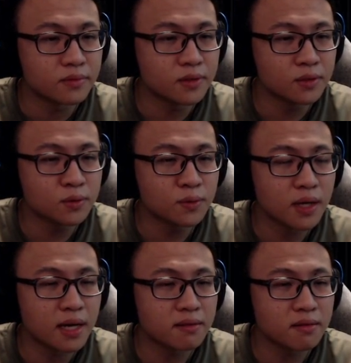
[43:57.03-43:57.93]
You two
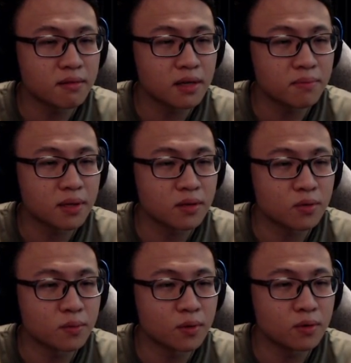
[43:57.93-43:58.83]
are entertained by the
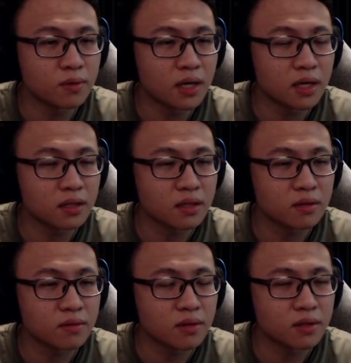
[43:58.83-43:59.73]
tomorrow
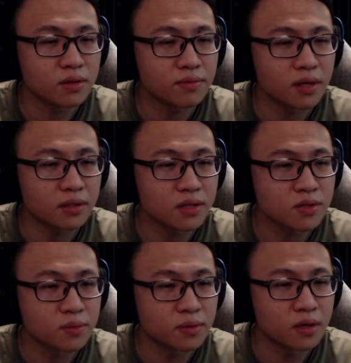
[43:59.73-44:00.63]
arc together.
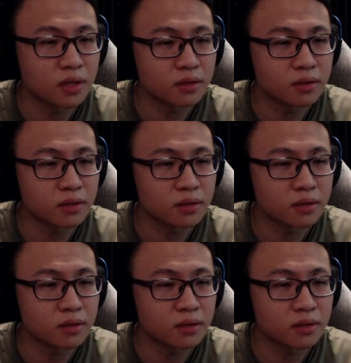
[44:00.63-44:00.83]
Arknights tomorrow.